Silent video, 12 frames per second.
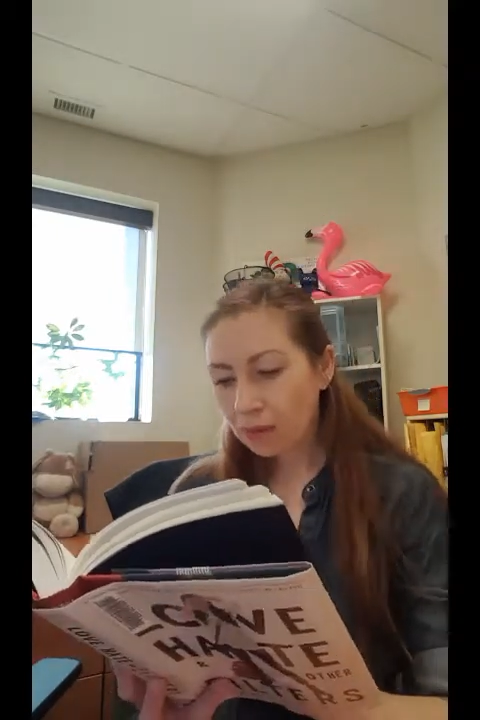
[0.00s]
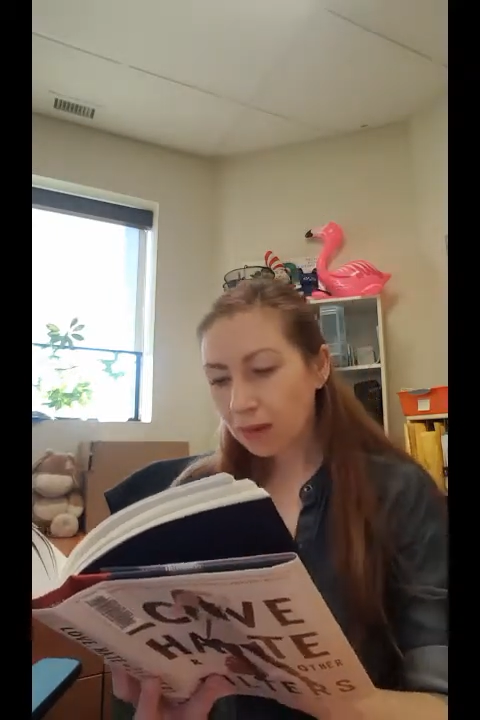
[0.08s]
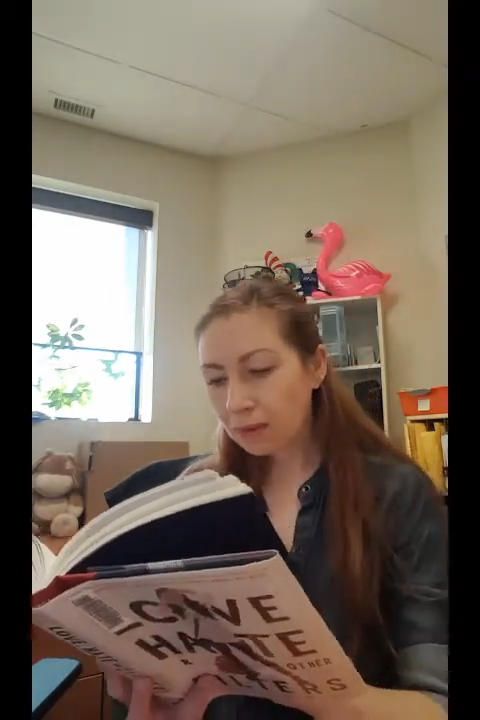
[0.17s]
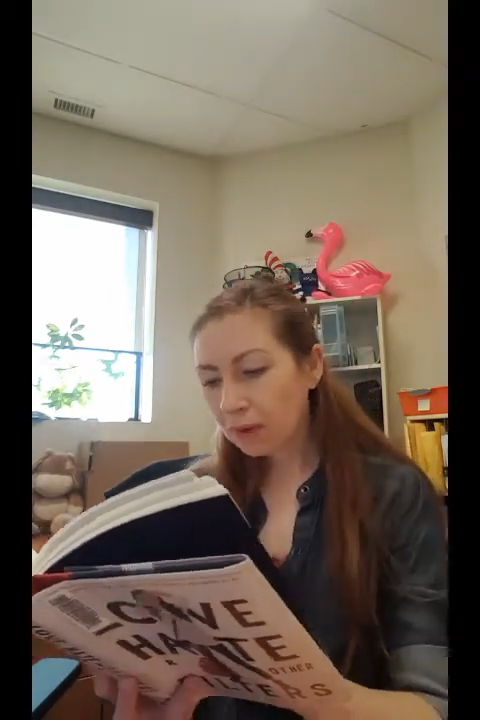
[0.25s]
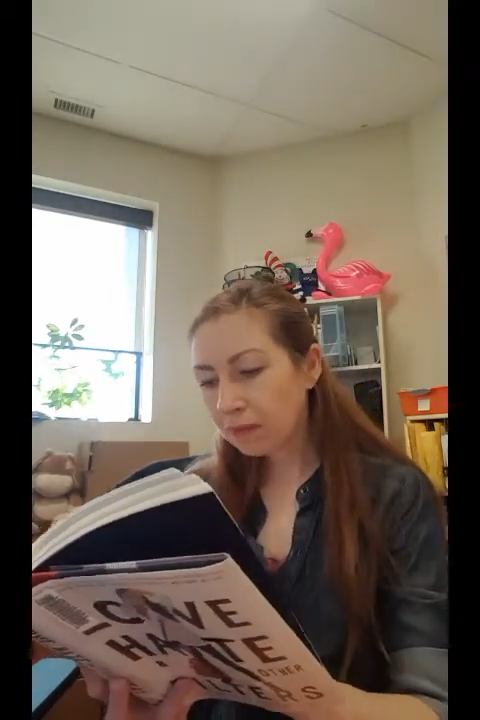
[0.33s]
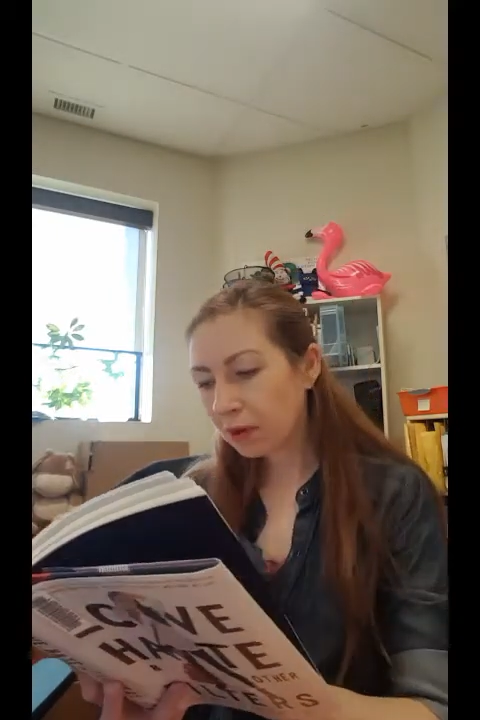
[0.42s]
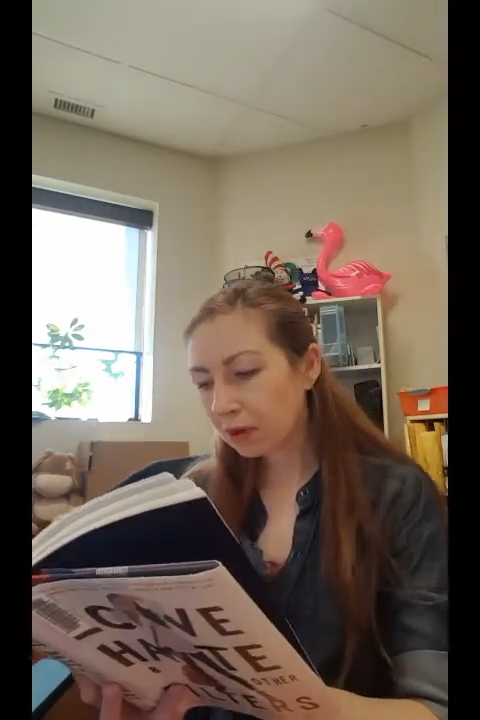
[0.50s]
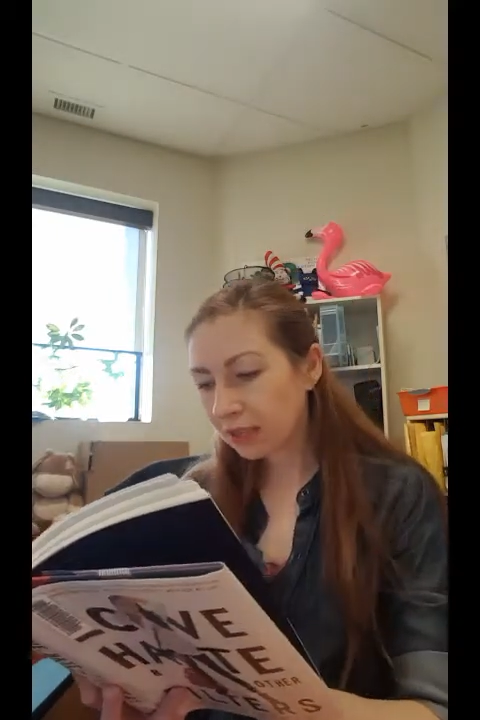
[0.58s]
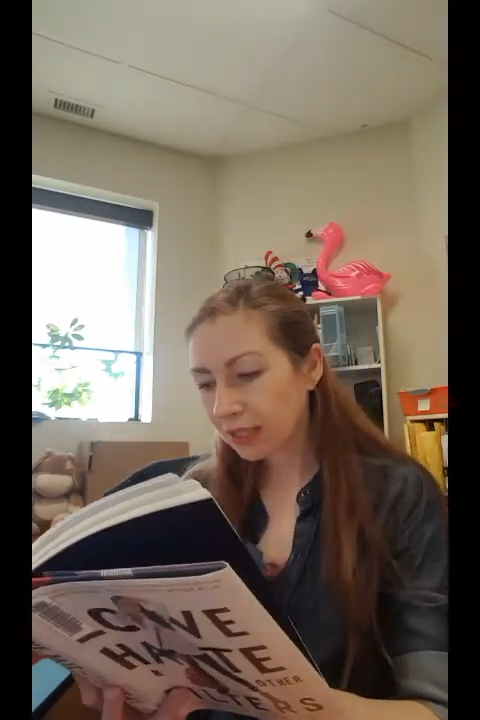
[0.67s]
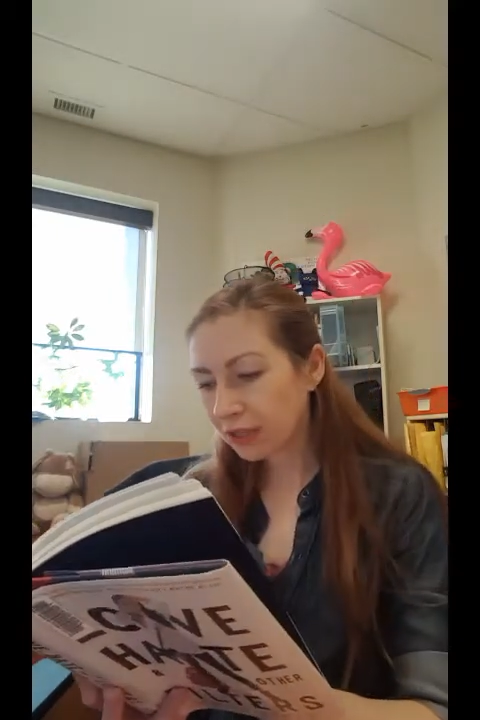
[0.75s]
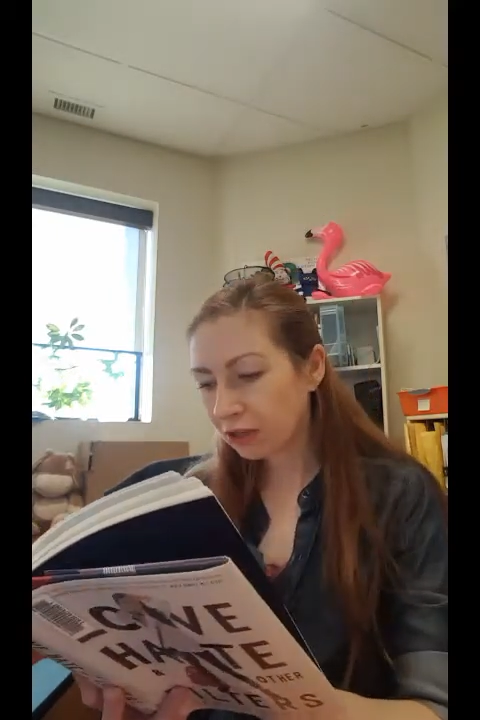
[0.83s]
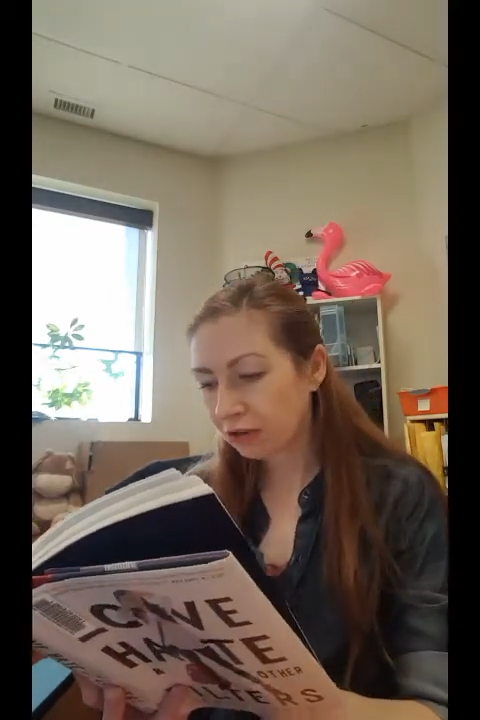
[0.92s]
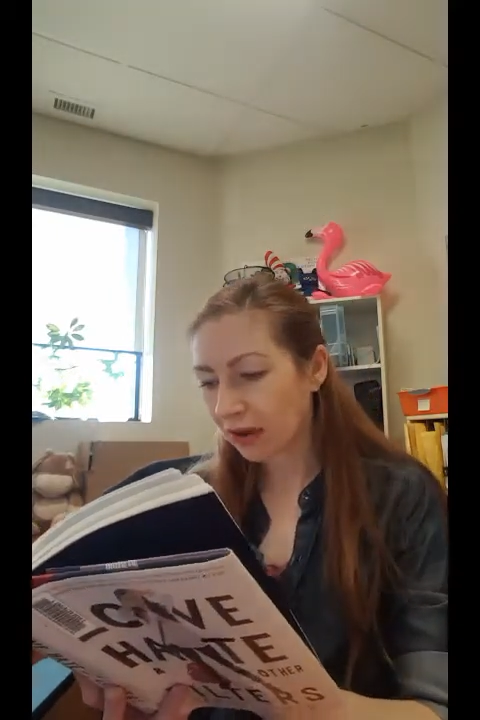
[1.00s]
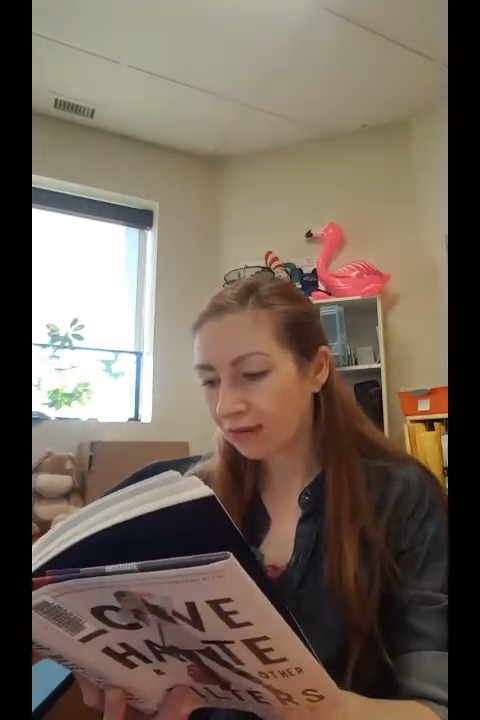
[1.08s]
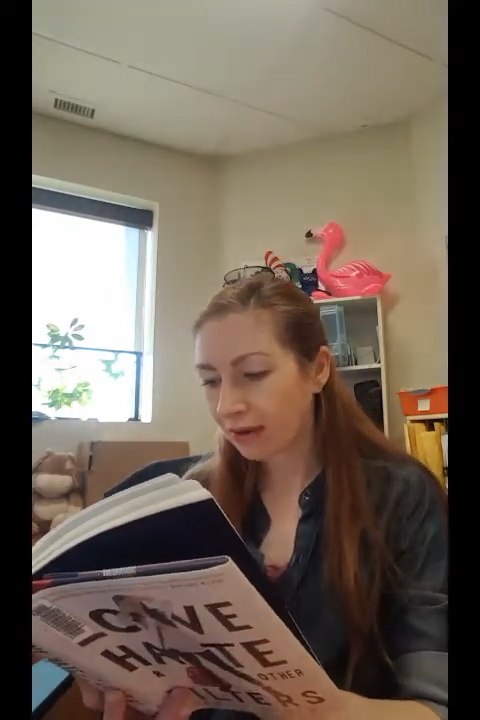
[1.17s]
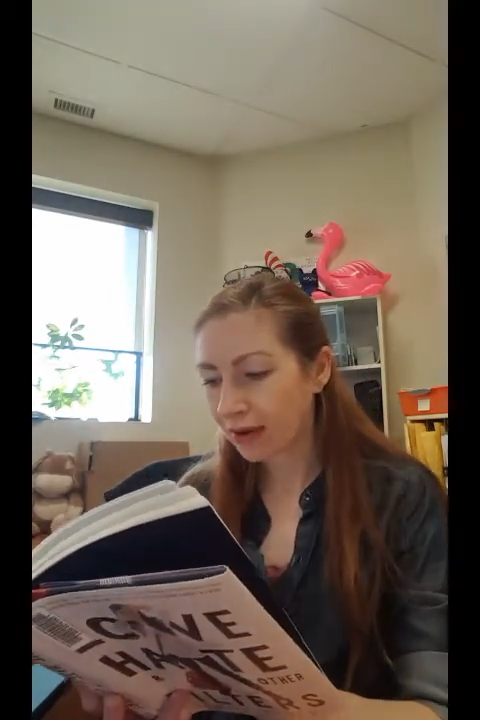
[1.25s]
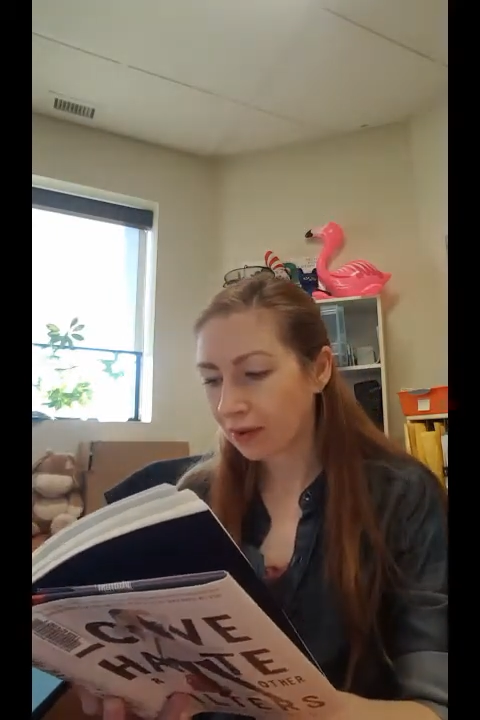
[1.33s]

My mum honks in the driveway,